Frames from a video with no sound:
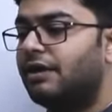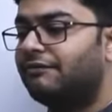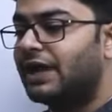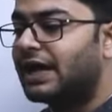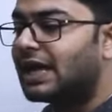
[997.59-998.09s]

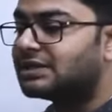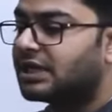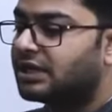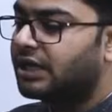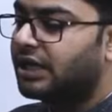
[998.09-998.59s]
Whereas
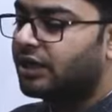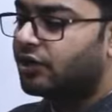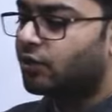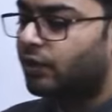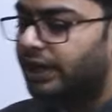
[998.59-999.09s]
in the
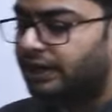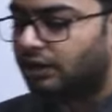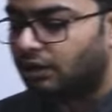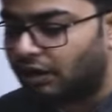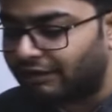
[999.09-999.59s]

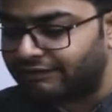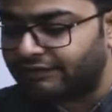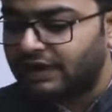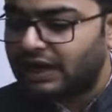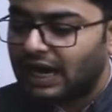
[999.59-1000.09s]
unit of
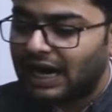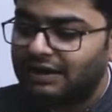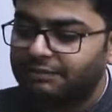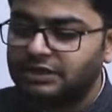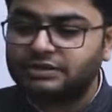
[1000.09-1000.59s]

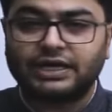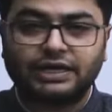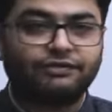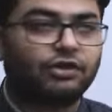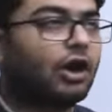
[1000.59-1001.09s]

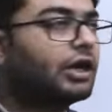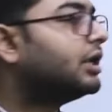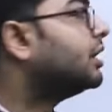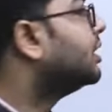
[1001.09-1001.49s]
administrative thought,